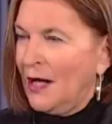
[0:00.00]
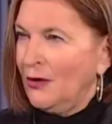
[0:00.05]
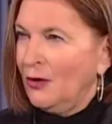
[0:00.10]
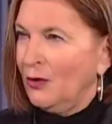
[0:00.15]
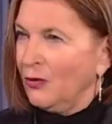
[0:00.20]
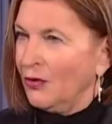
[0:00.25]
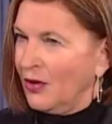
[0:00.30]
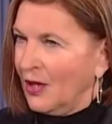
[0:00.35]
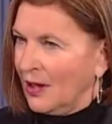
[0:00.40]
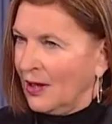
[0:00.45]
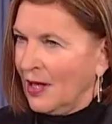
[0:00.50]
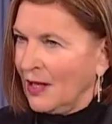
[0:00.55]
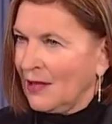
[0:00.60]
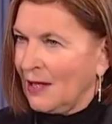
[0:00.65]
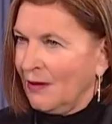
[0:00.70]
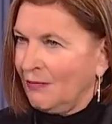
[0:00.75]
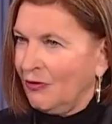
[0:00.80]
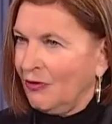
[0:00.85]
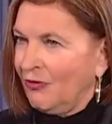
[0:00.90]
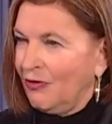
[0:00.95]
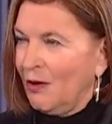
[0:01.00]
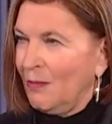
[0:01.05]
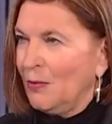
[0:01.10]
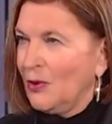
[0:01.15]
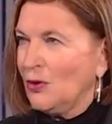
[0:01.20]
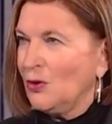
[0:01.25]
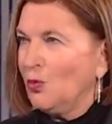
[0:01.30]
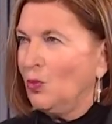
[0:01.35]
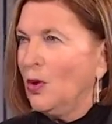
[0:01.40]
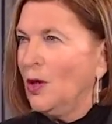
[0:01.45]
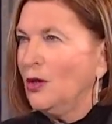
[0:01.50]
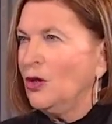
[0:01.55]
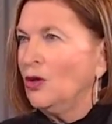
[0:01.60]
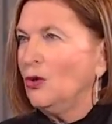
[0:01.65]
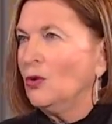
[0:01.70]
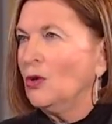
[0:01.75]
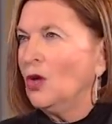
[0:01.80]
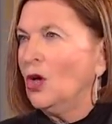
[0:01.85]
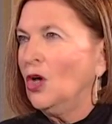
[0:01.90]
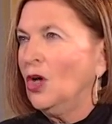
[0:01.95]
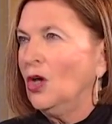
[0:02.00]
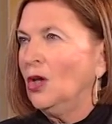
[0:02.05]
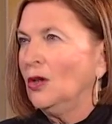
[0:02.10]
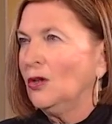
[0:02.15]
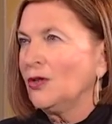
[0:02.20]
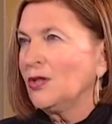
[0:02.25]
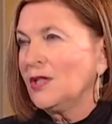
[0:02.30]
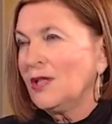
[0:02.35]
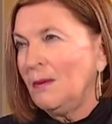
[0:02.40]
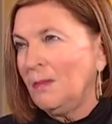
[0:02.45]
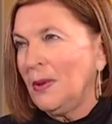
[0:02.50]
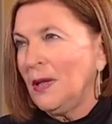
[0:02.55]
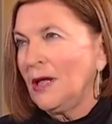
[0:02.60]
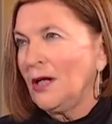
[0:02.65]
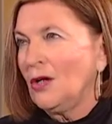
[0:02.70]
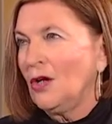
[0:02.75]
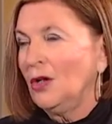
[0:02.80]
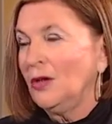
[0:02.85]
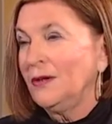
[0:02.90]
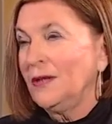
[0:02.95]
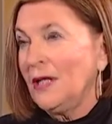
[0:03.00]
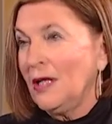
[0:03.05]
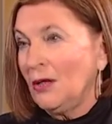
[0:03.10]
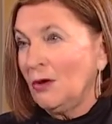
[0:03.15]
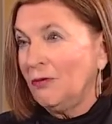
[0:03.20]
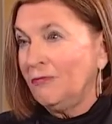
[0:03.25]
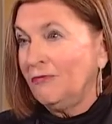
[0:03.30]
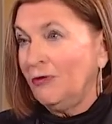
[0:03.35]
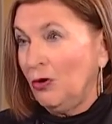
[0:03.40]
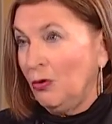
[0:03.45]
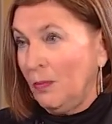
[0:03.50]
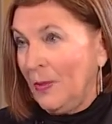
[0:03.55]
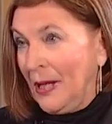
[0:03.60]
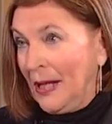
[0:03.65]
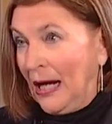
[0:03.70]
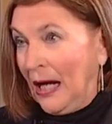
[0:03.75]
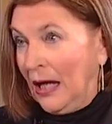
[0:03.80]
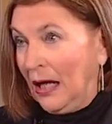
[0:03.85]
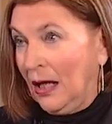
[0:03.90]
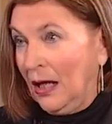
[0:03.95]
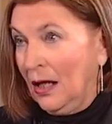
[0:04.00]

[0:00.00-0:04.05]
I don't think they suffer from, is what you call, or somebody called, neophobia.